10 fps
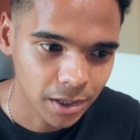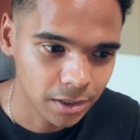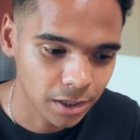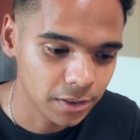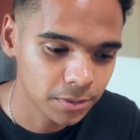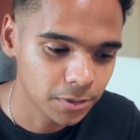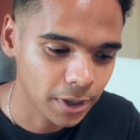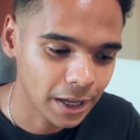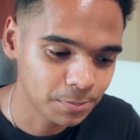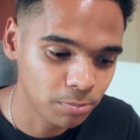and
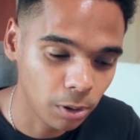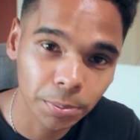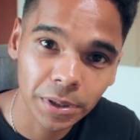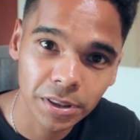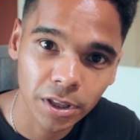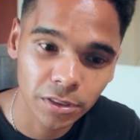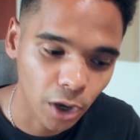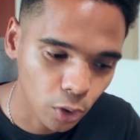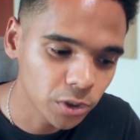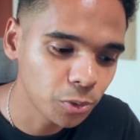I'd probably the
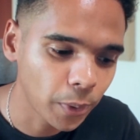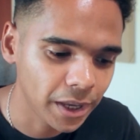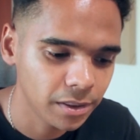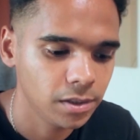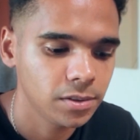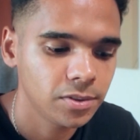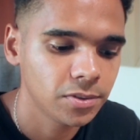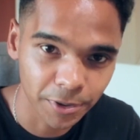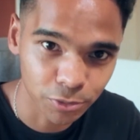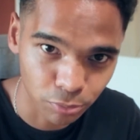only way
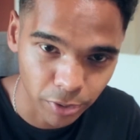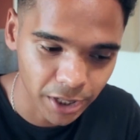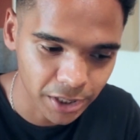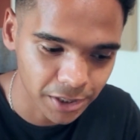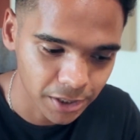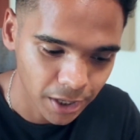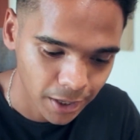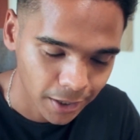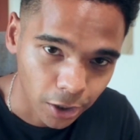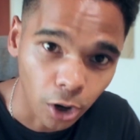that's really
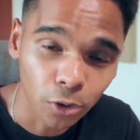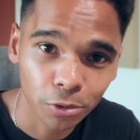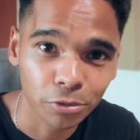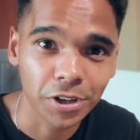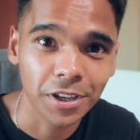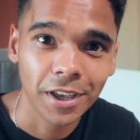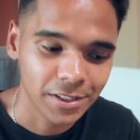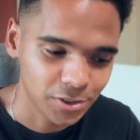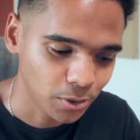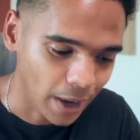concrete
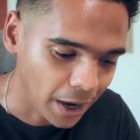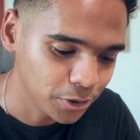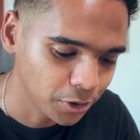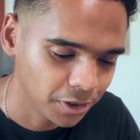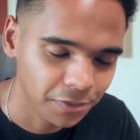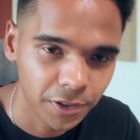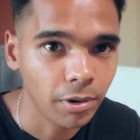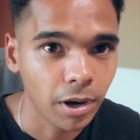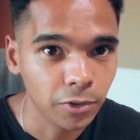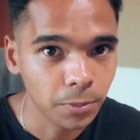as to how you're going to figure
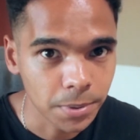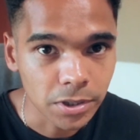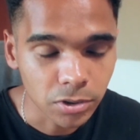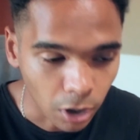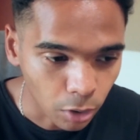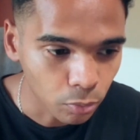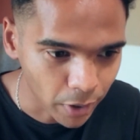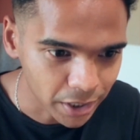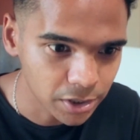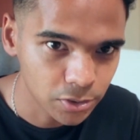out if your beats are
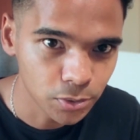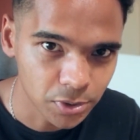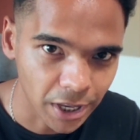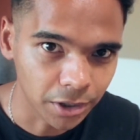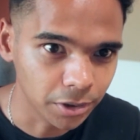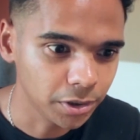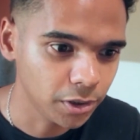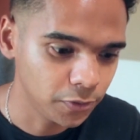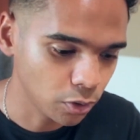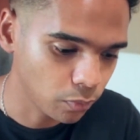ready to sell,
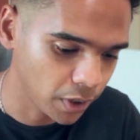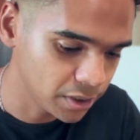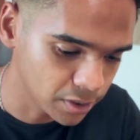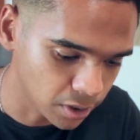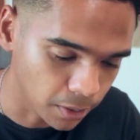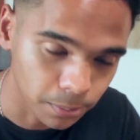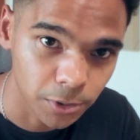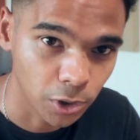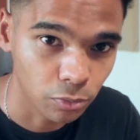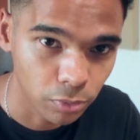if you're ready to stop,
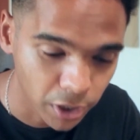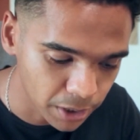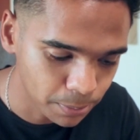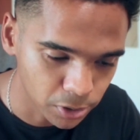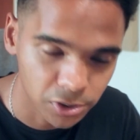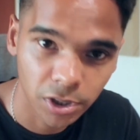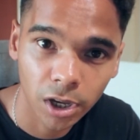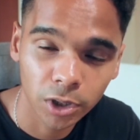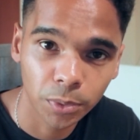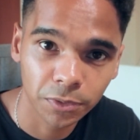you know, really pushing
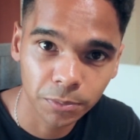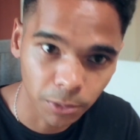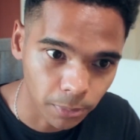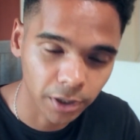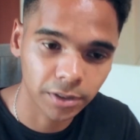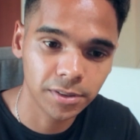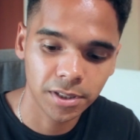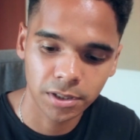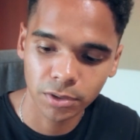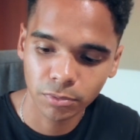hard with your
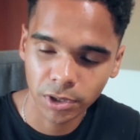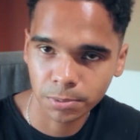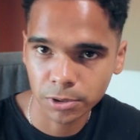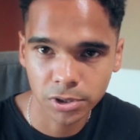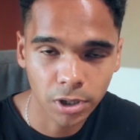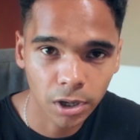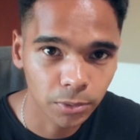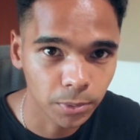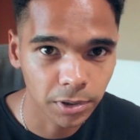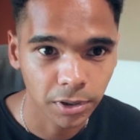marketing and really pushing
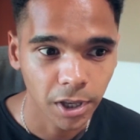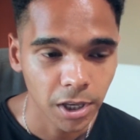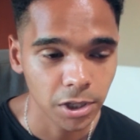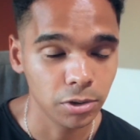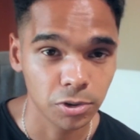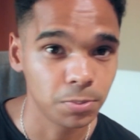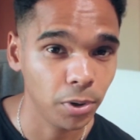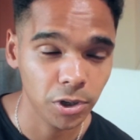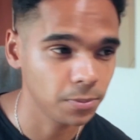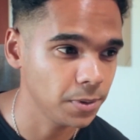hard with, you know, just
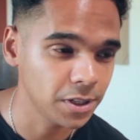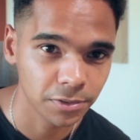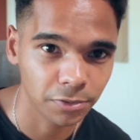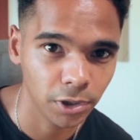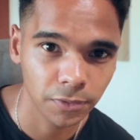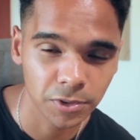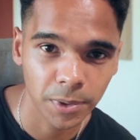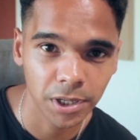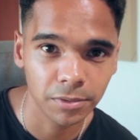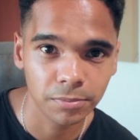putting your beats in front of as
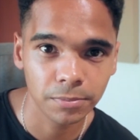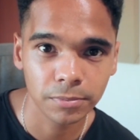many